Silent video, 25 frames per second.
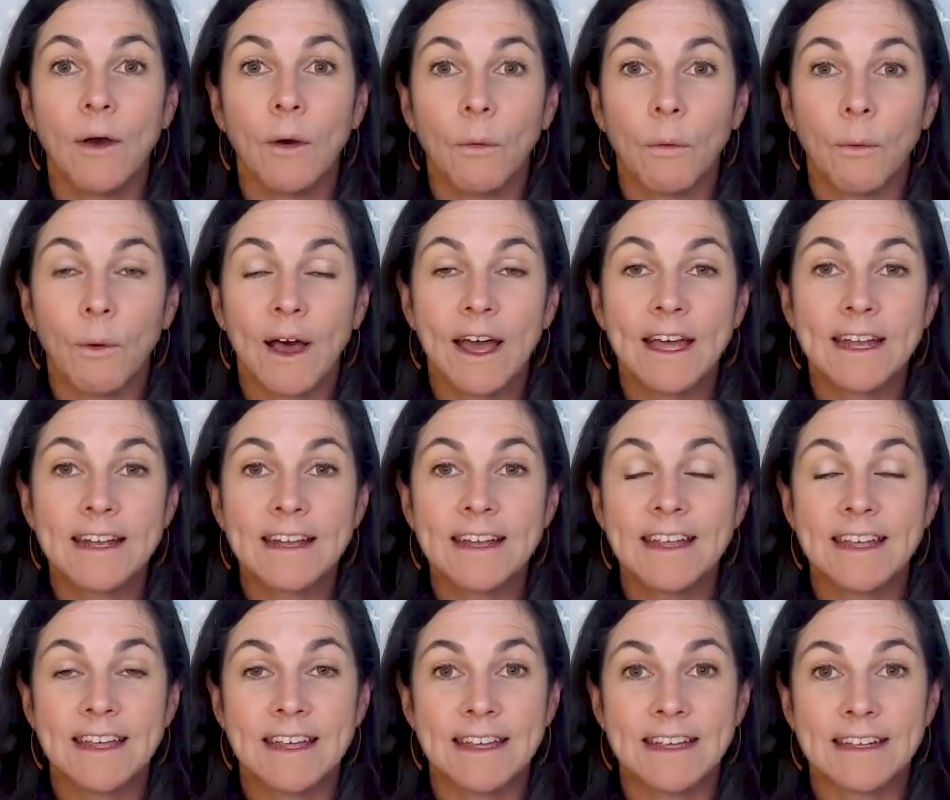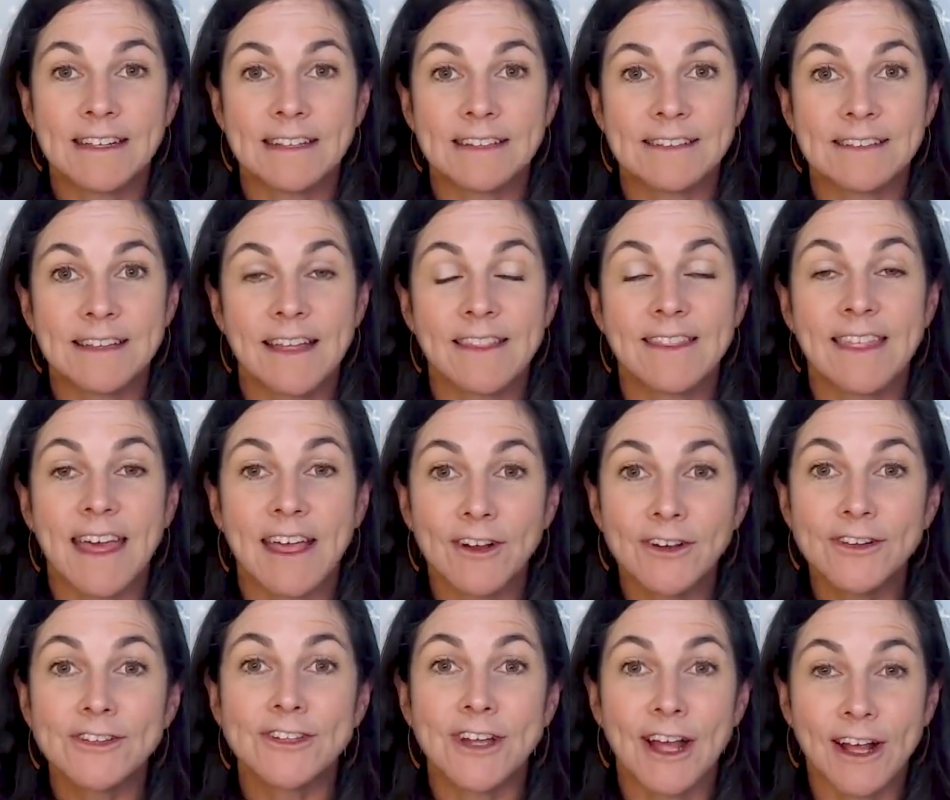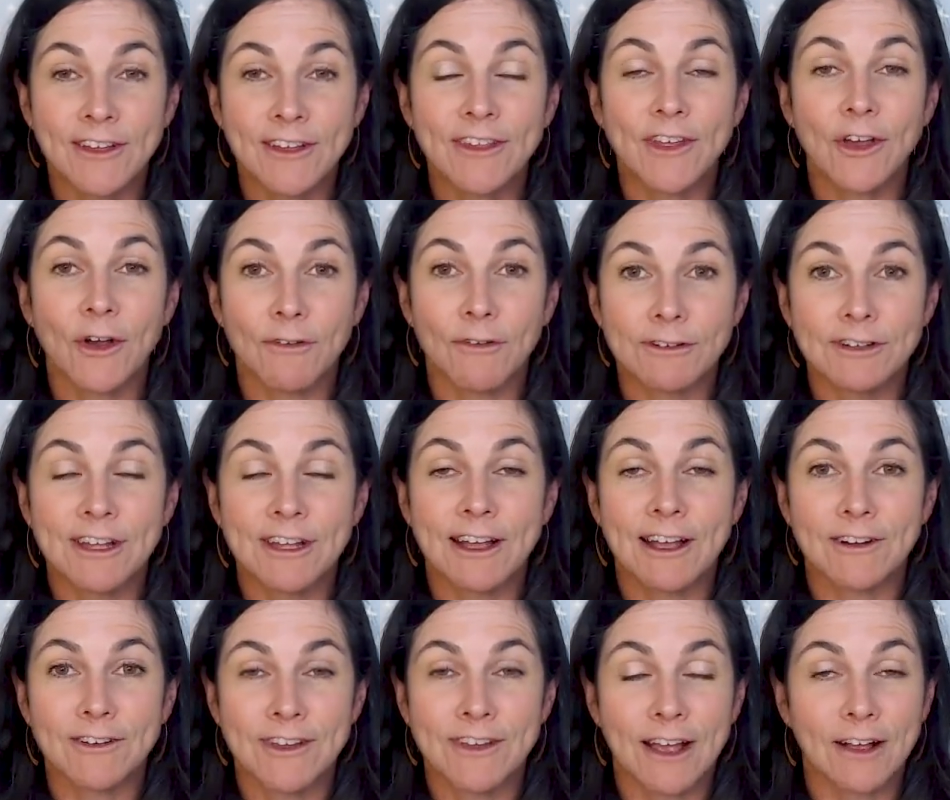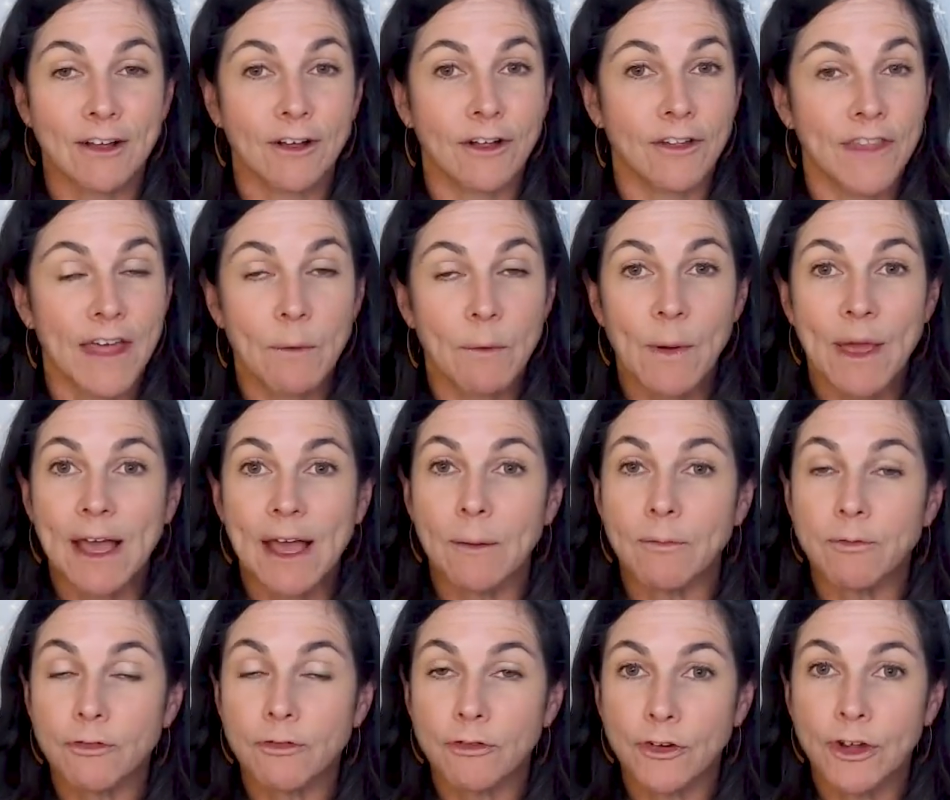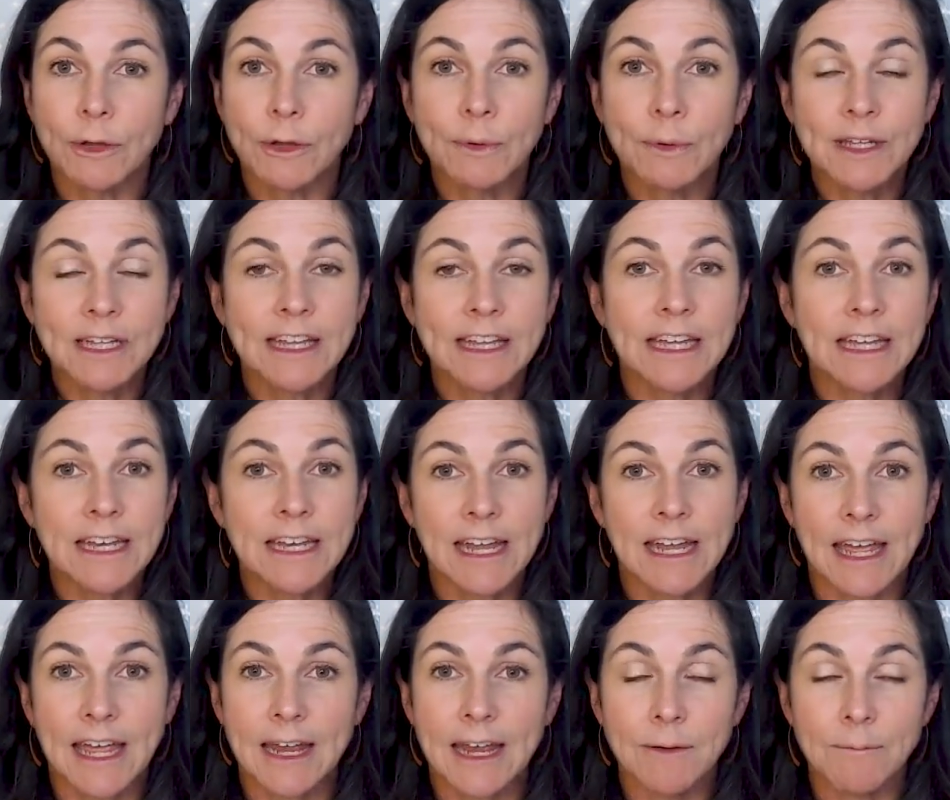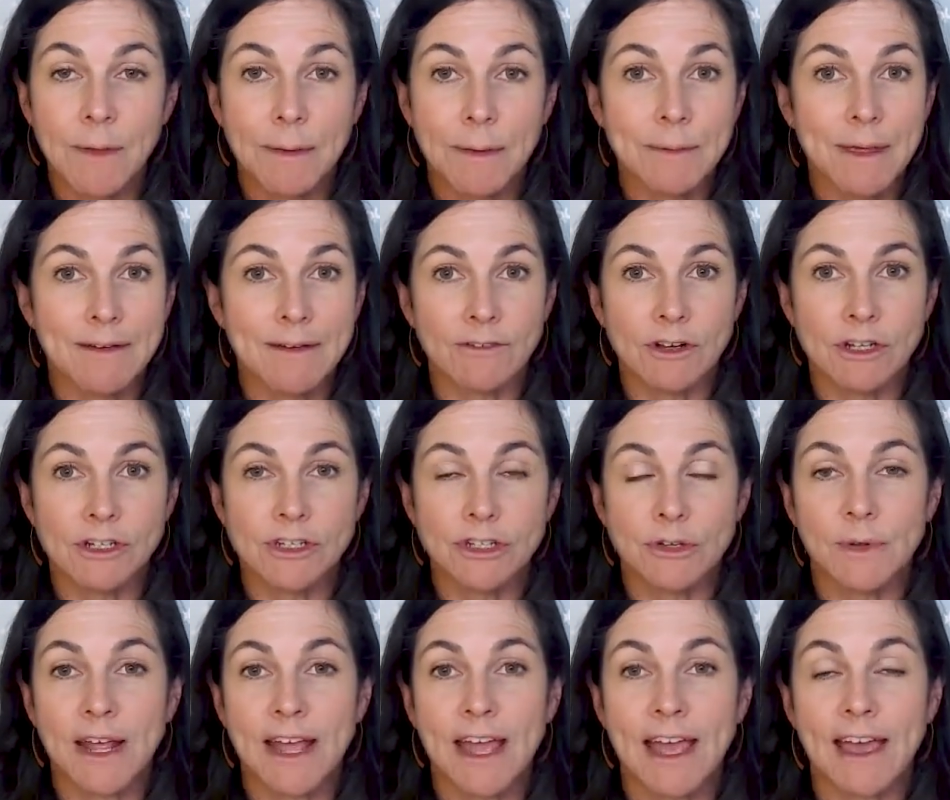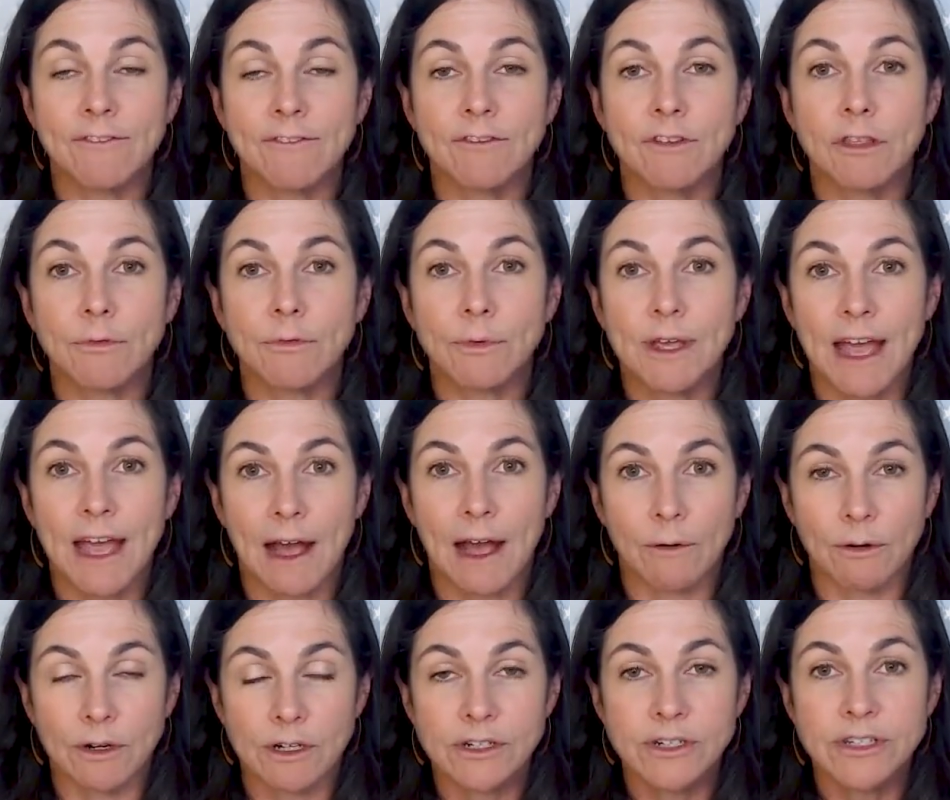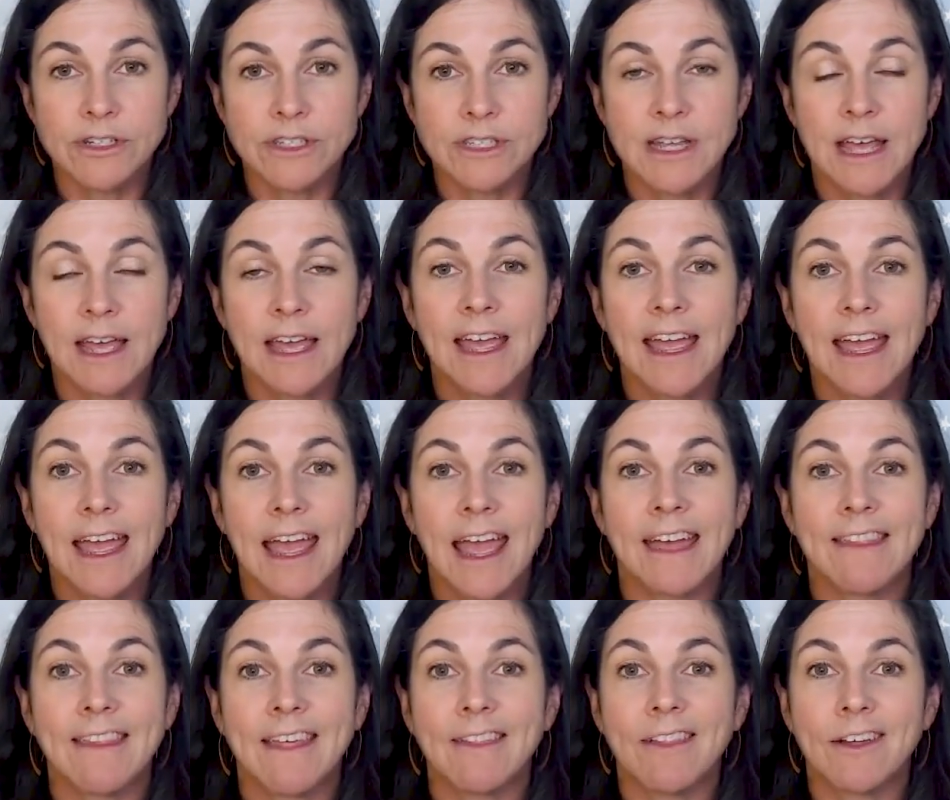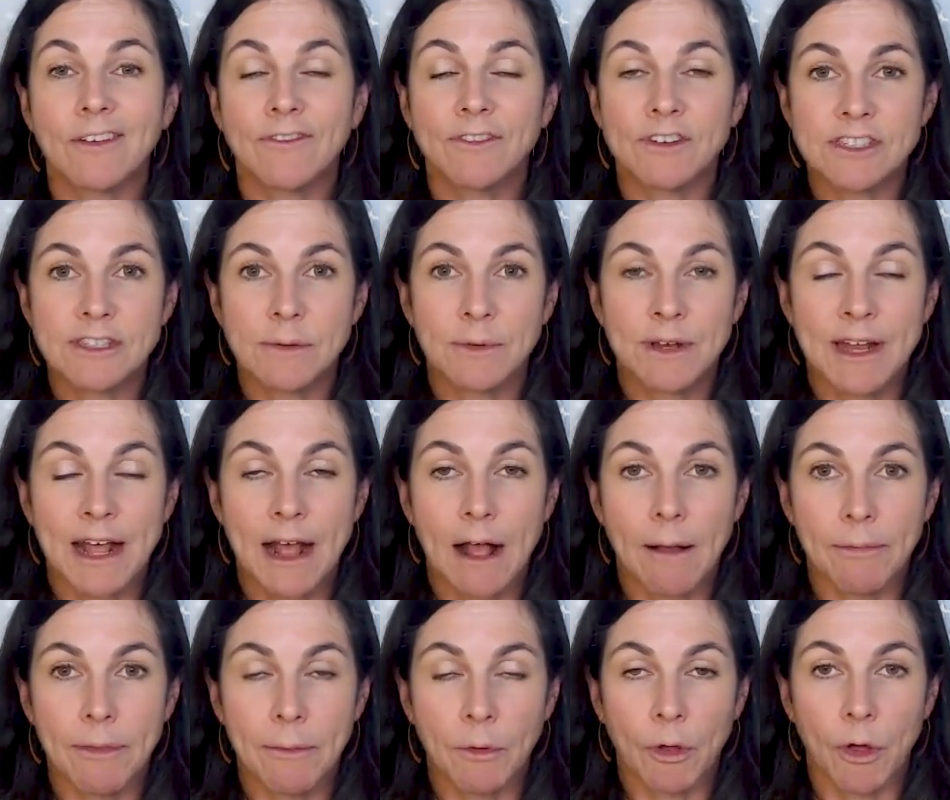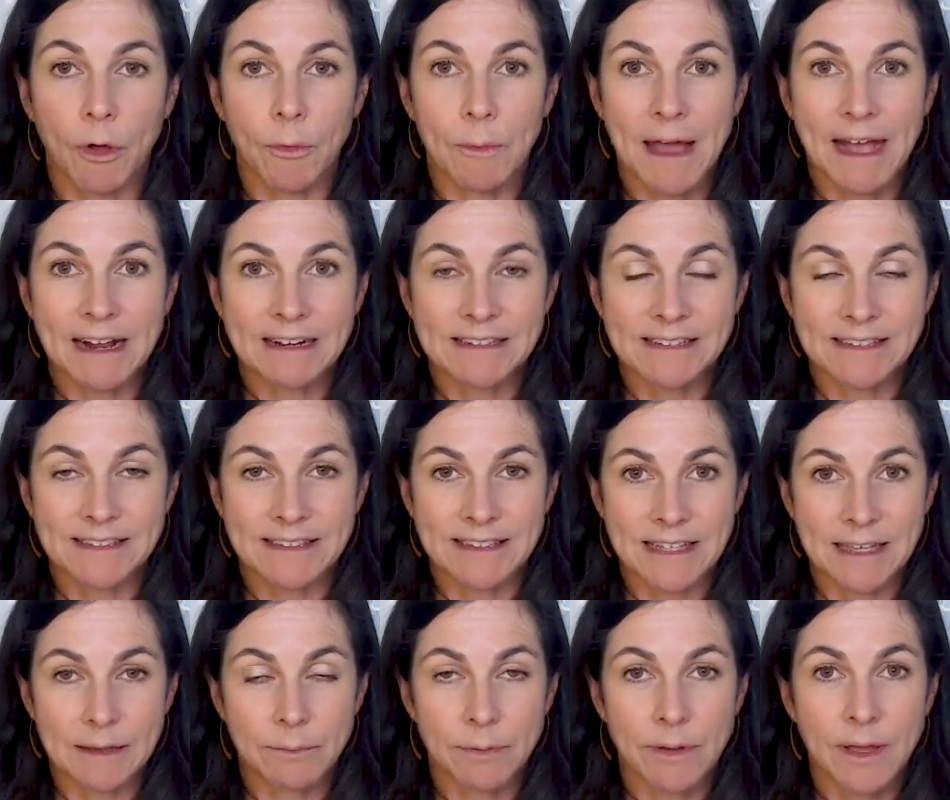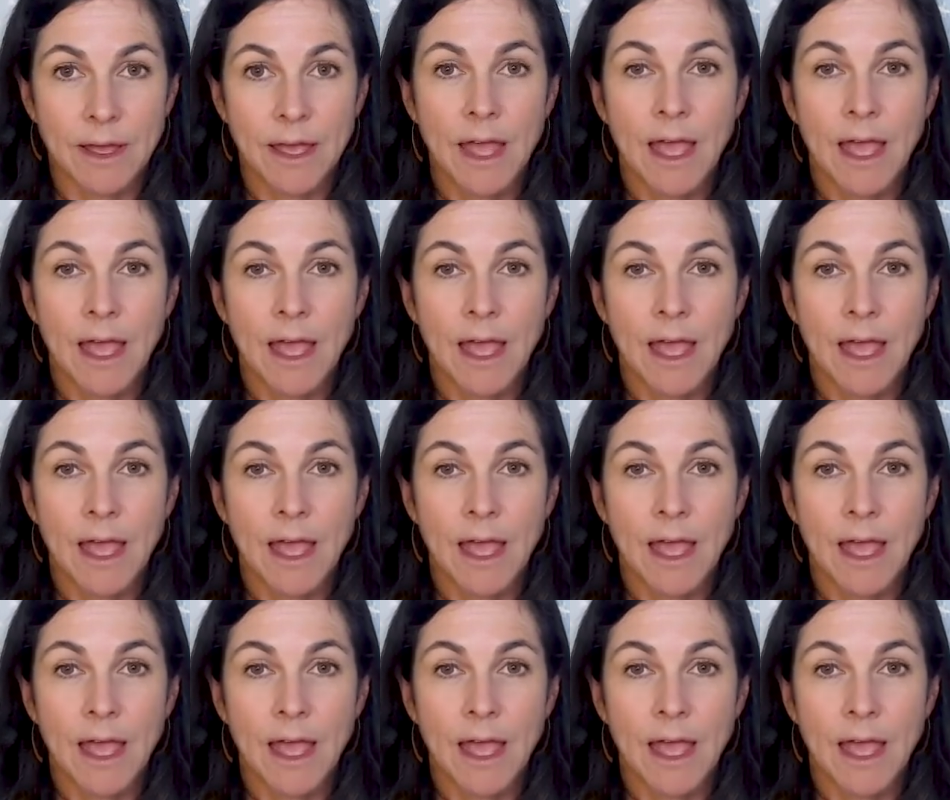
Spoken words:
One is they are stuck in the overtired cycle. They wake up frequently at night, maybe every 2.5 to 3 hours, and they look for someone to help them go back to sleep.